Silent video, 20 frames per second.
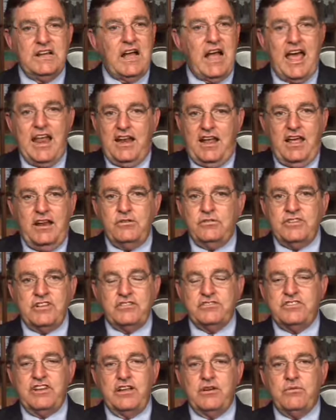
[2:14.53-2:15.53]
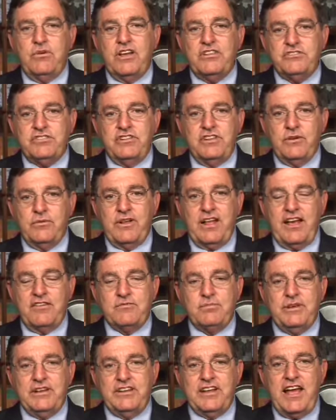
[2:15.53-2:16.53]
I, I don't think there's any question there will
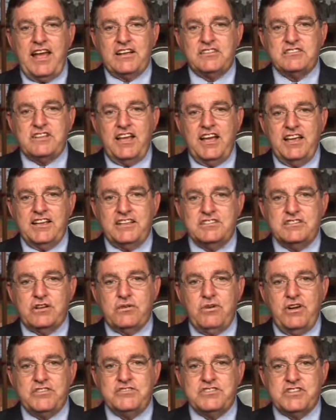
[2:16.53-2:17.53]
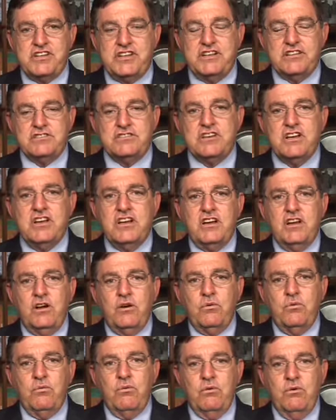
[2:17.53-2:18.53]
have to be tax hikes. The question is,
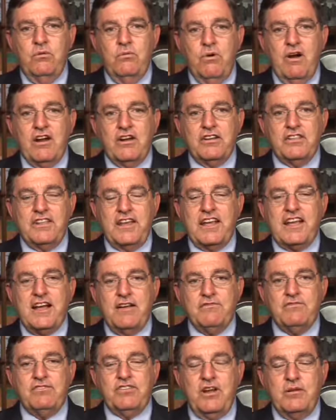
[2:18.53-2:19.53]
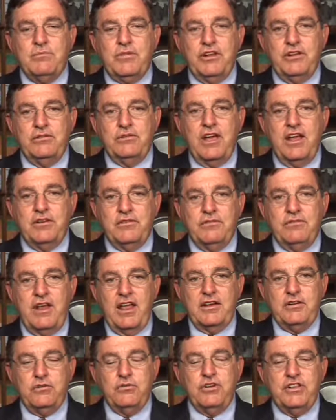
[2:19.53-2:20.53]
where do they come from and, and,
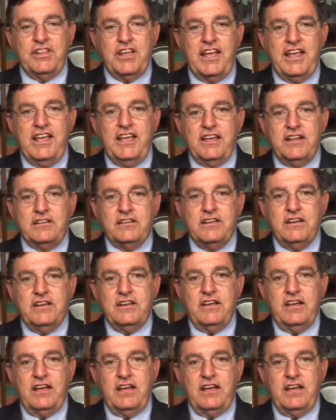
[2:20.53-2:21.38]
and who do they hit?